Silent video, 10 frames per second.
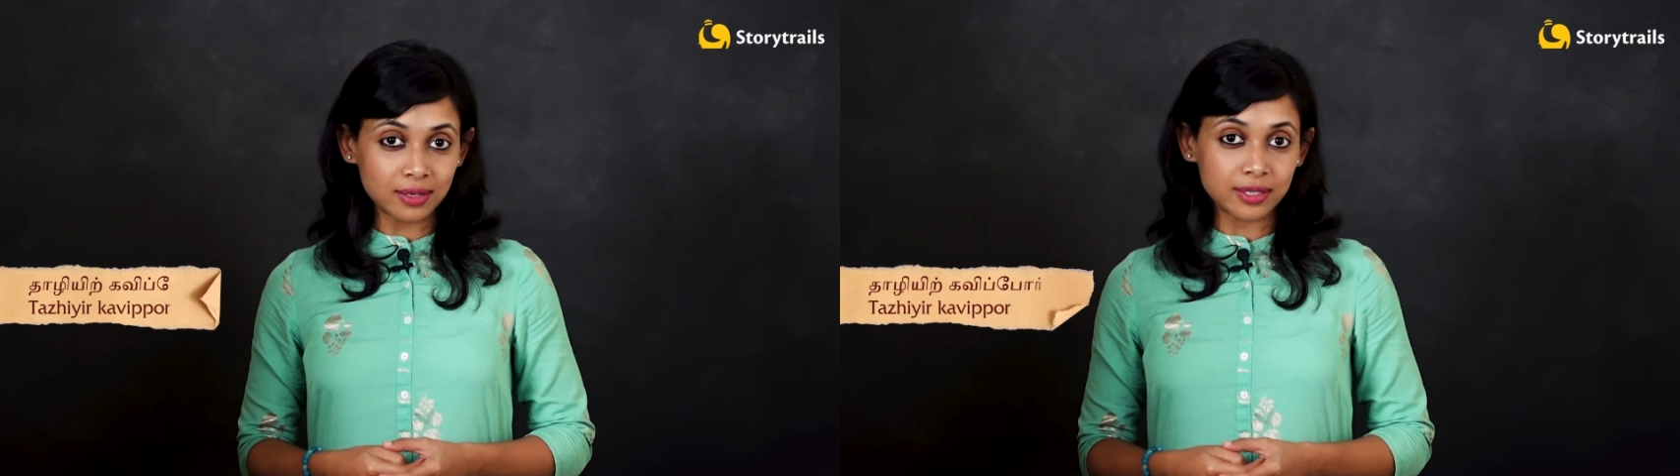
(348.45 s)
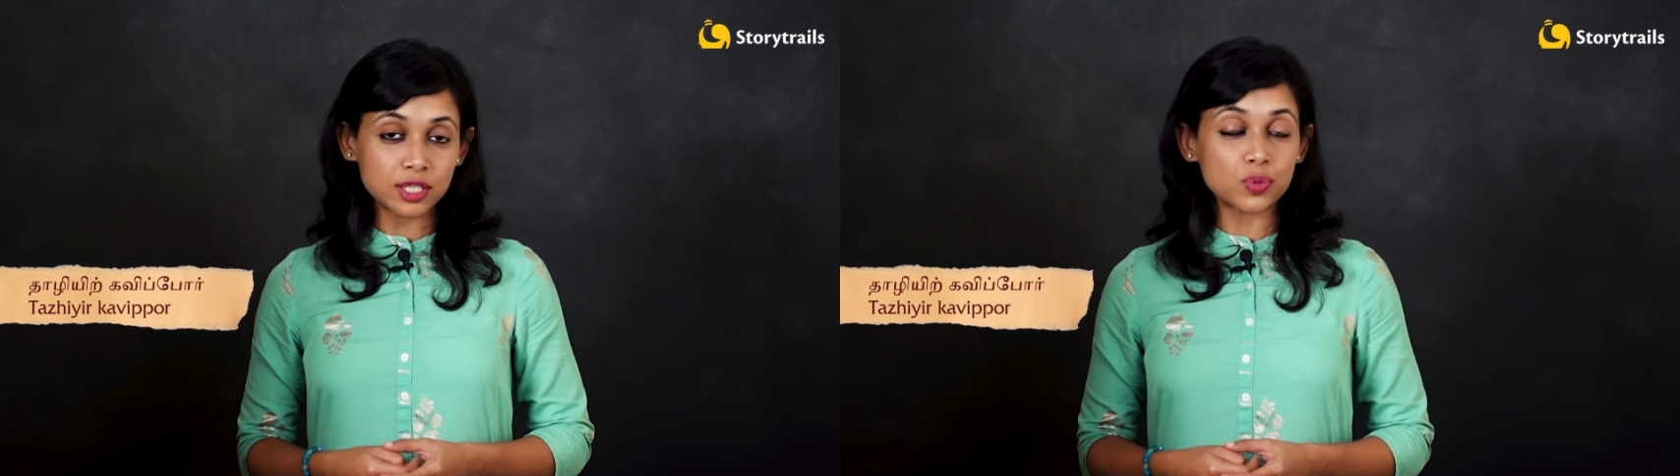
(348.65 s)

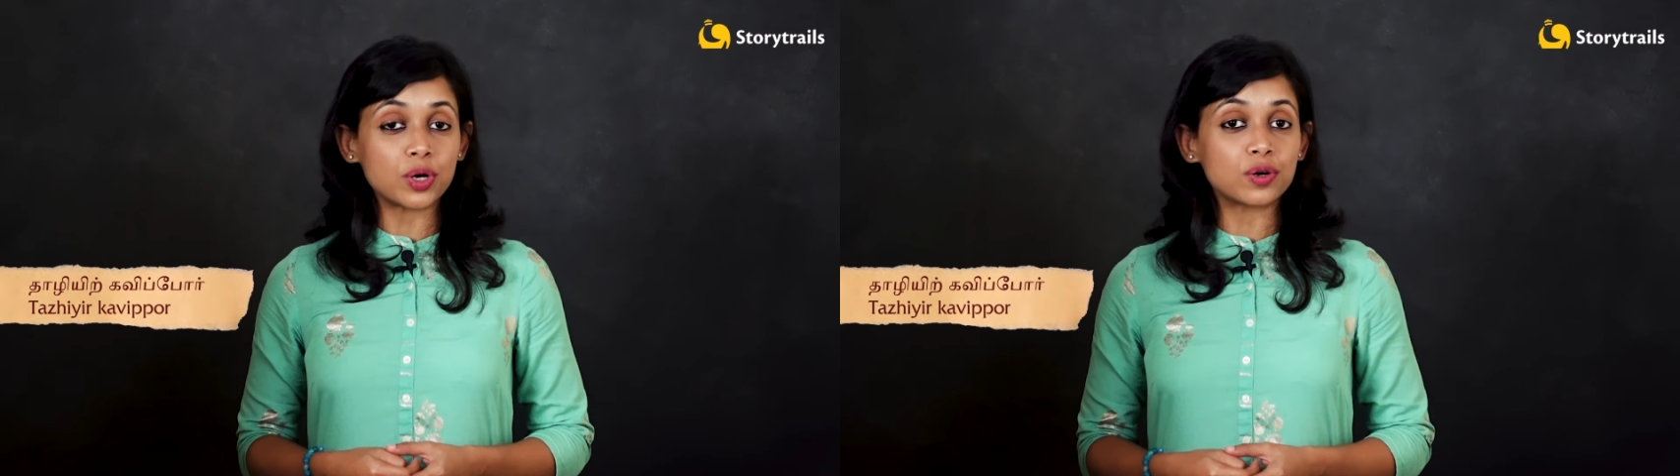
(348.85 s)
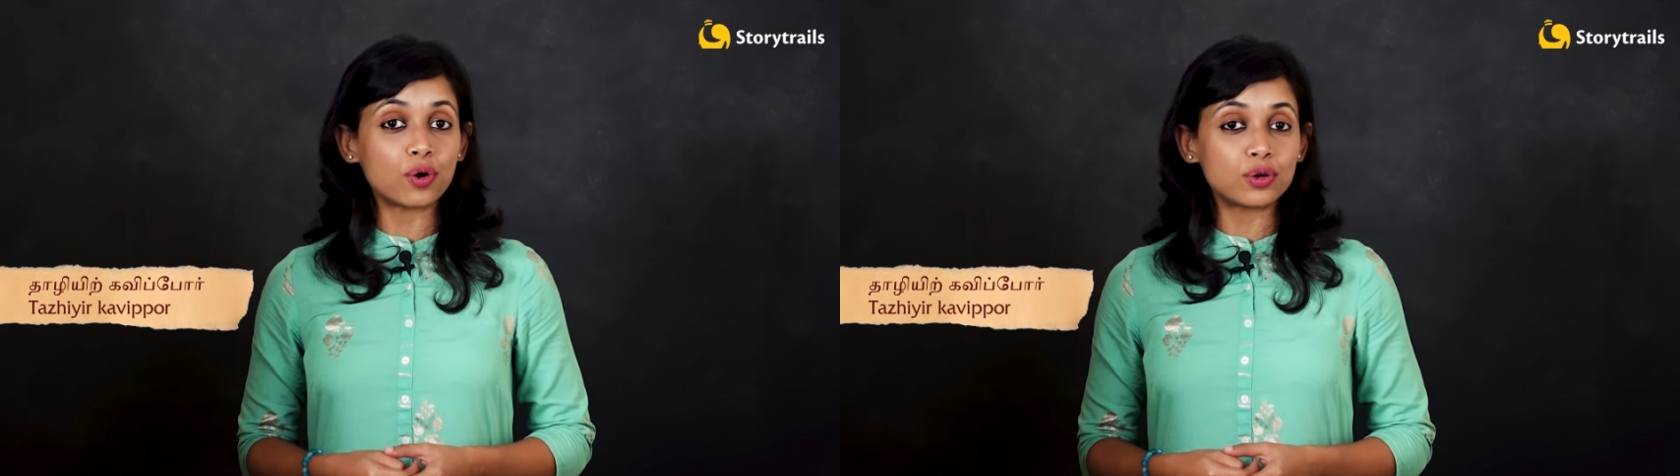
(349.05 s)
urns
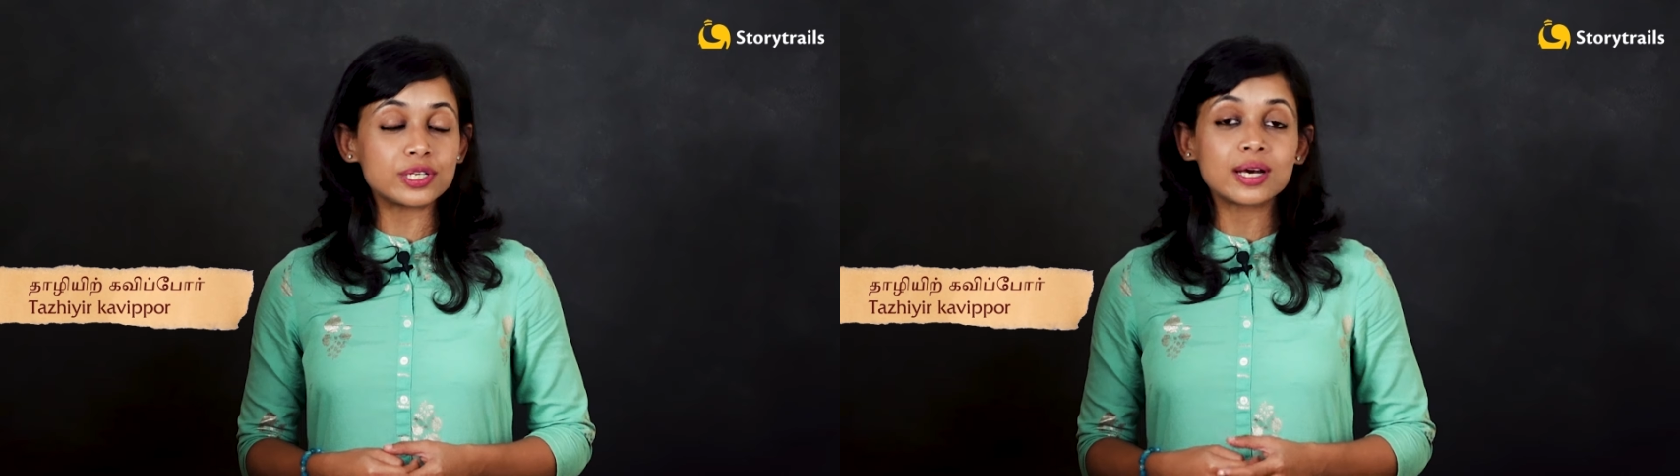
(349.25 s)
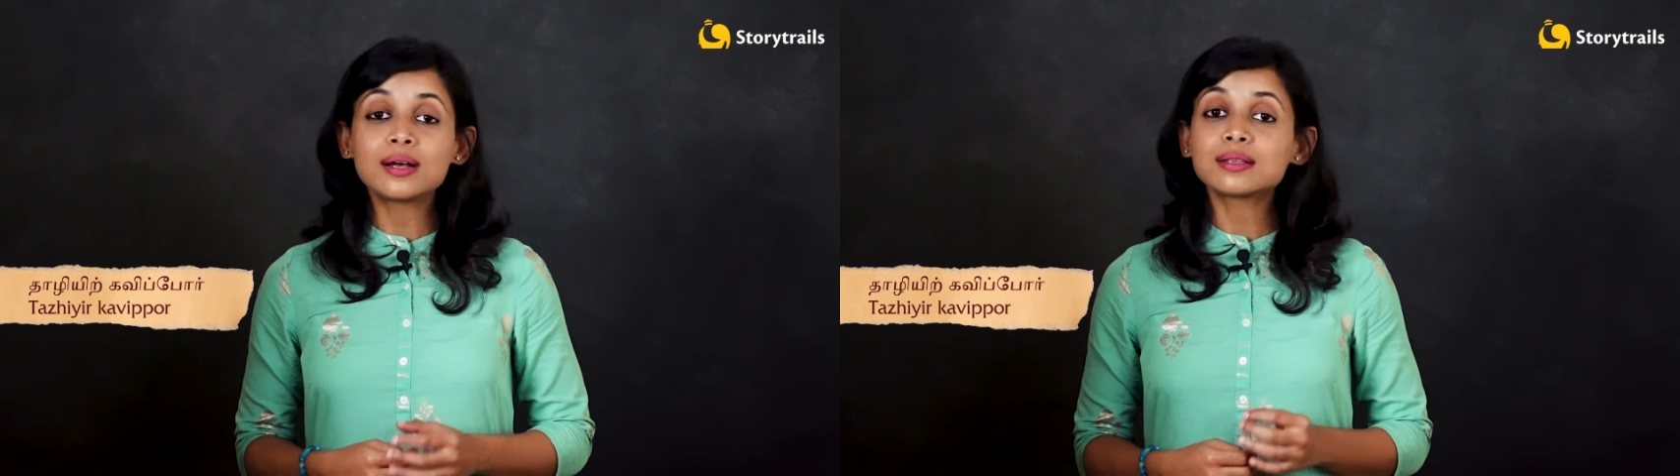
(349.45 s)
were
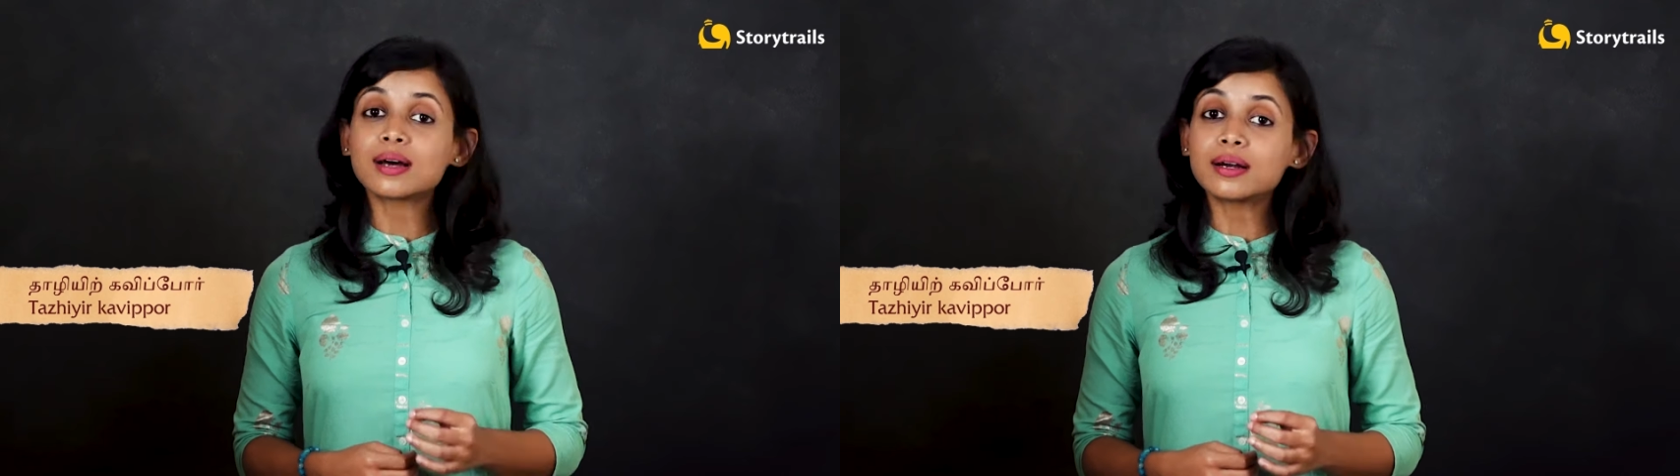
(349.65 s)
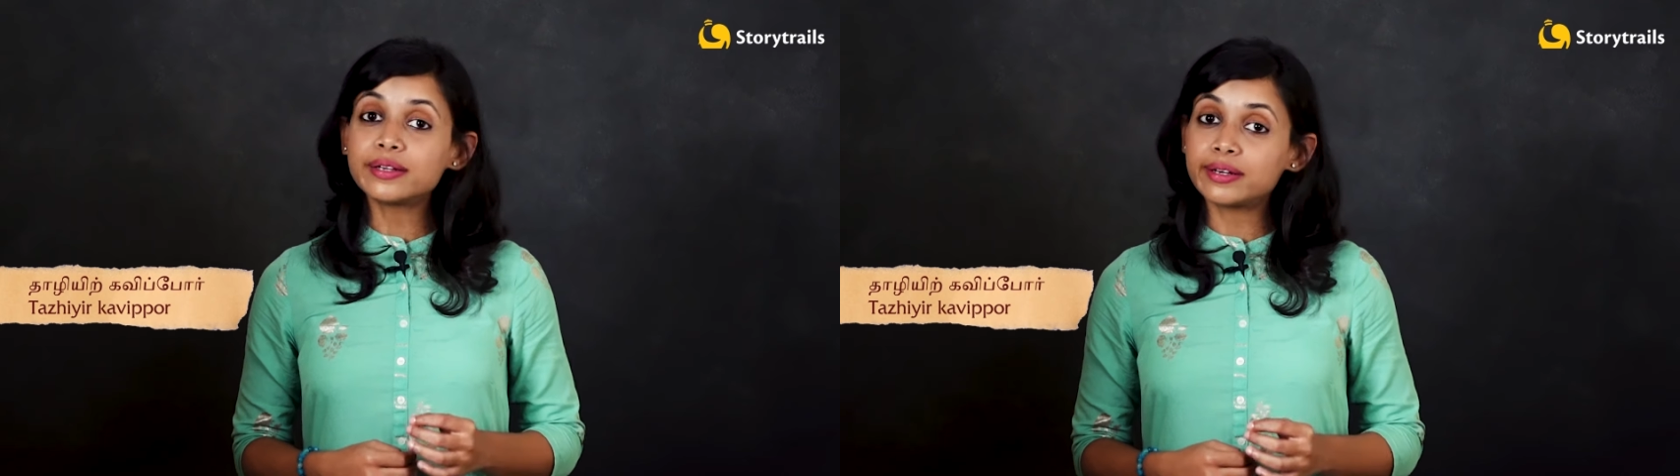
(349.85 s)
called
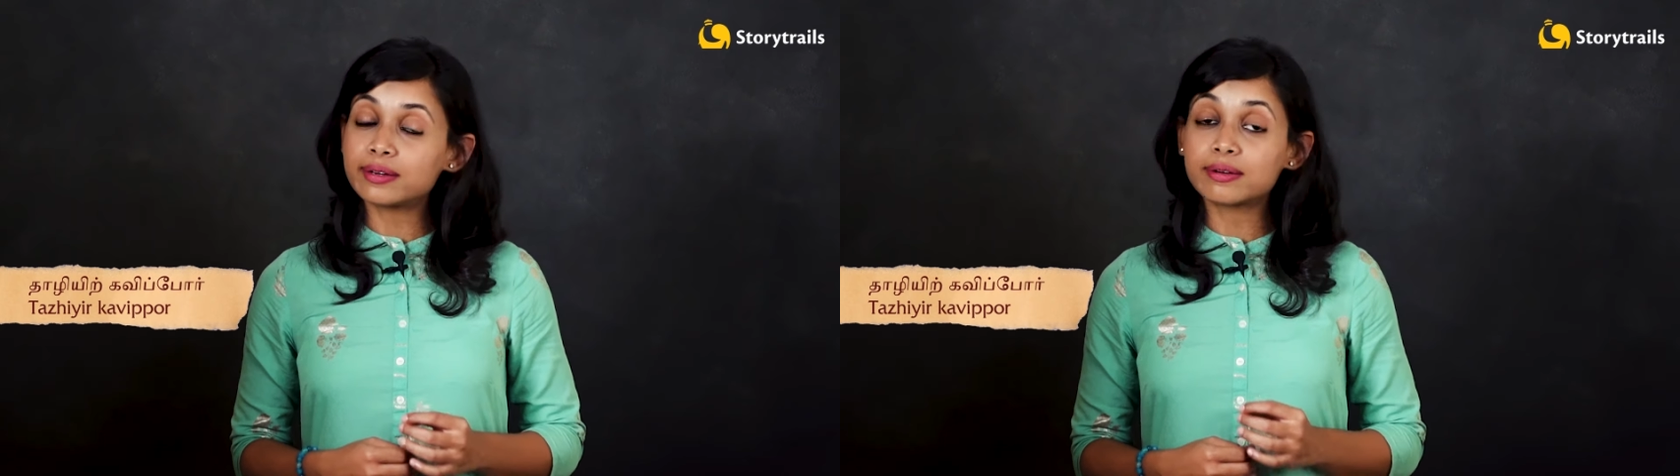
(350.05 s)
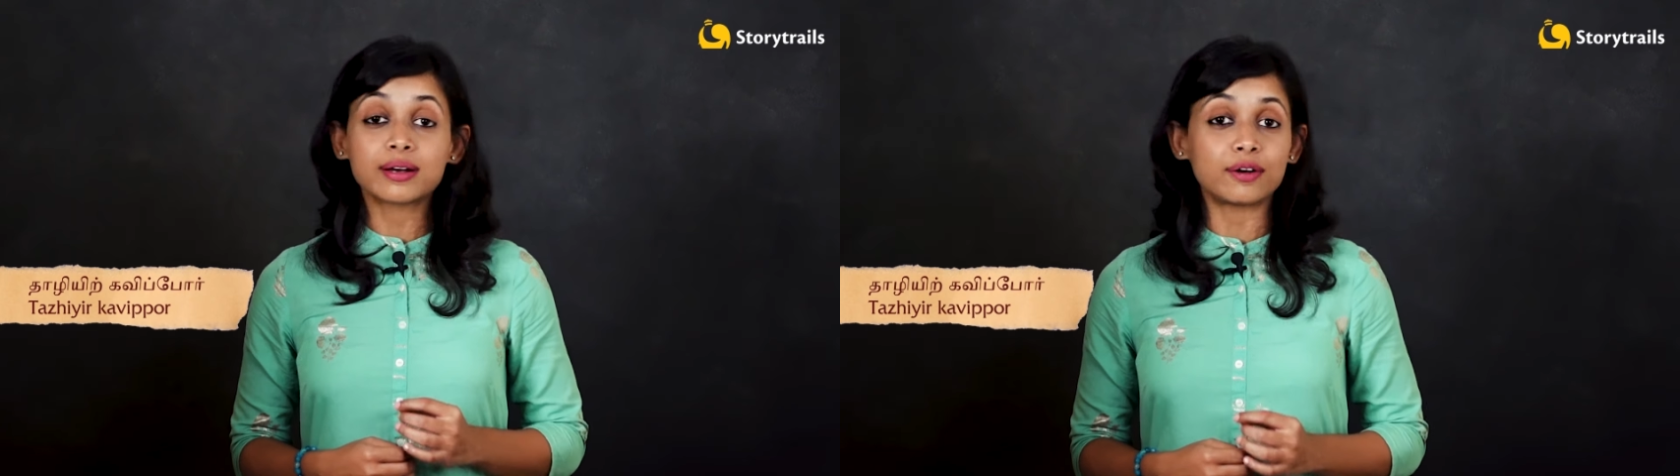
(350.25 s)
Tayir